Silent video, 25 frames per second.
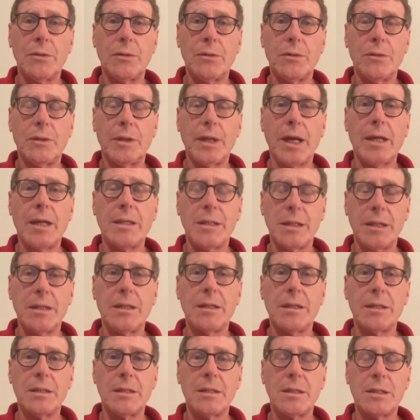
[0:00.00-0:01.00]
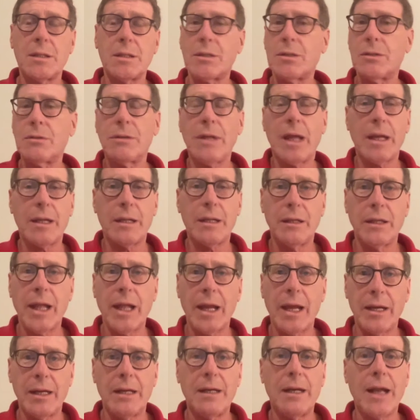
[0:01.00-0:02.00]
The idea is just to
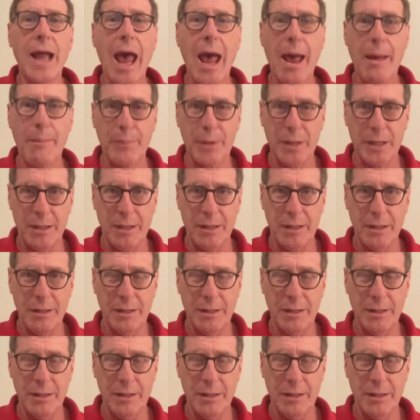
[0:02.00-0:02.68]
let it happen.